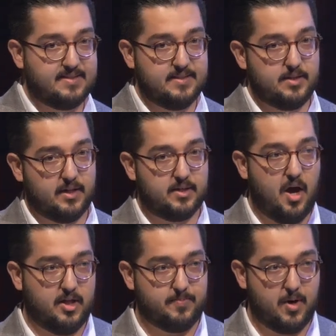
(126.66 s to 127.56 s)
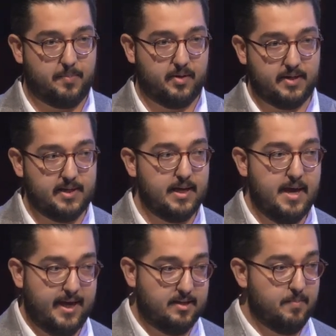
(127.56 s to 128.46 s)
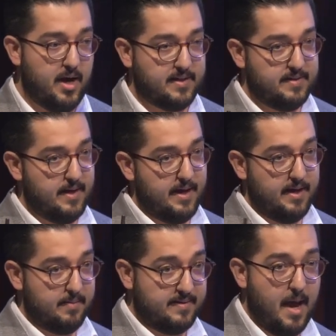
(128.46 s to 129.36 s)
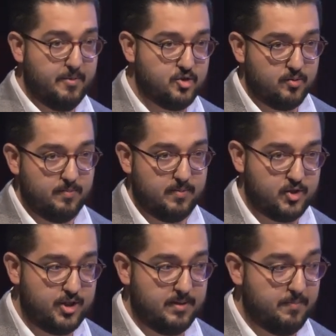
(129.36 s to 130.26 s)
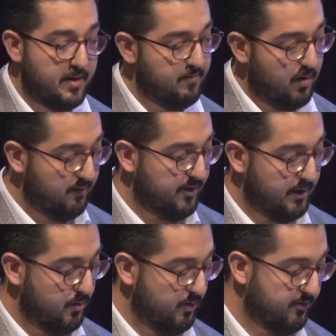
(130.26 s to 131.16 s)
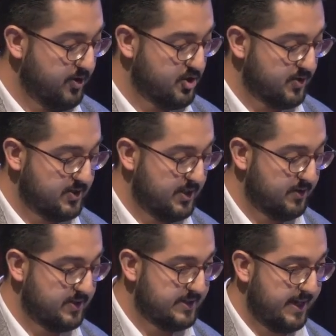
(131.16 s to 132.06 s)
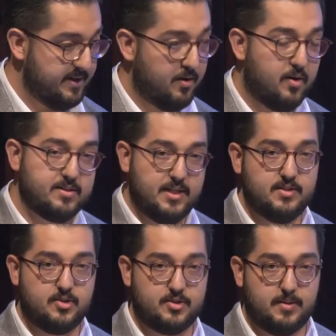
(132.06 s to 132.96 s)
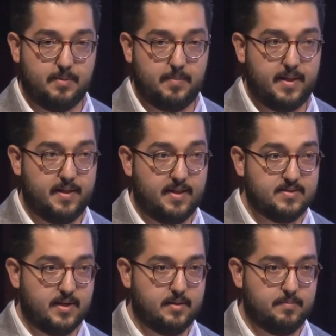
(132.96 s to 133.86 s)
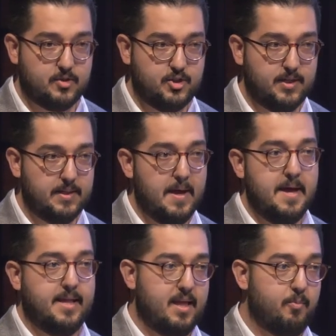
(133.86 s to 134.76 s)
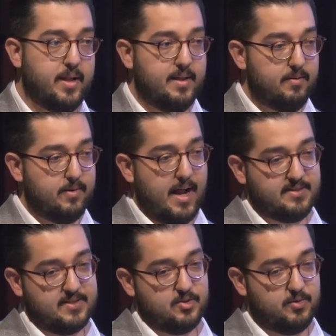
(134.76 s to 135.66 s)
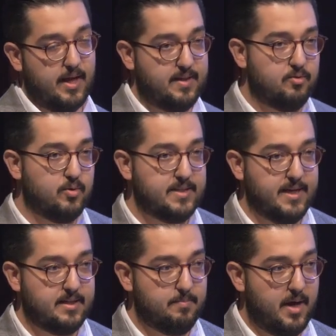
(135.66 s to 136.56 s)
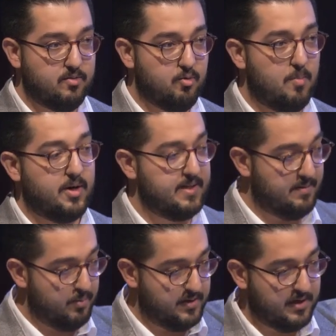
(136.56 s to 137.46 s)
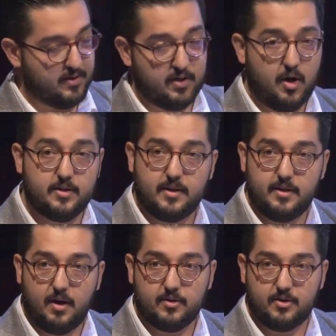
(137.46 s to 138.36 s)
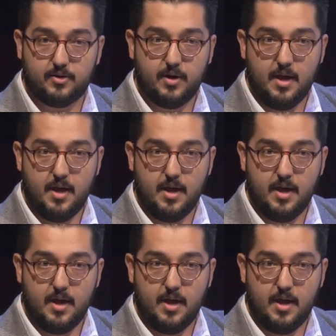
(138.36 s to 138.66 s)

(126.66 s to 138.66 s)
is not cut properly, it might damage your machine. But one of the cool features here is that there are sensors embedded inside the machine that when the glass is getting rotated by the robot and putting on the other